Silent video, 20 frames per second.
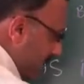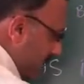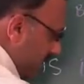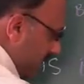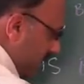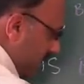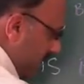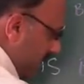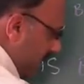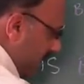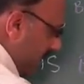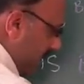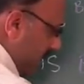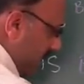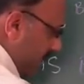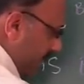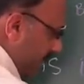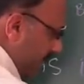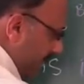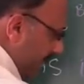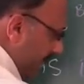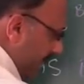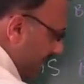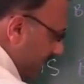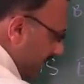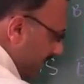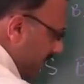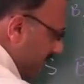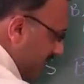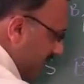E,
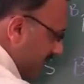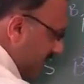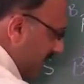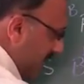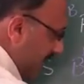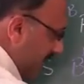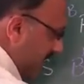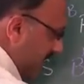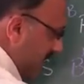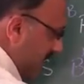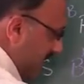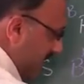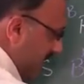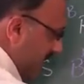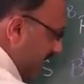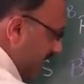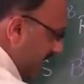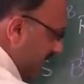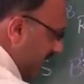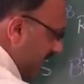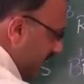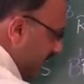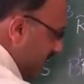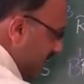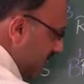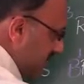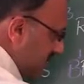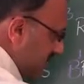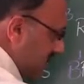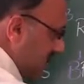D,
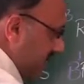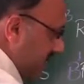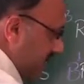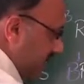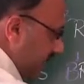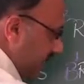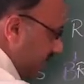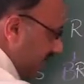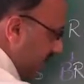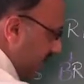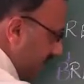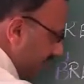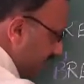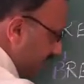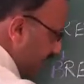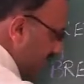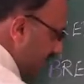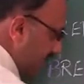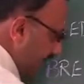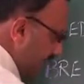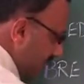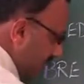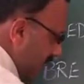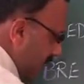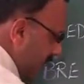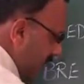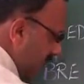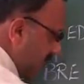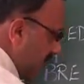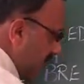C, then
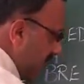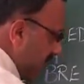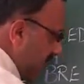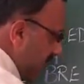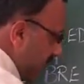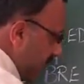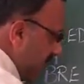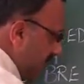AP.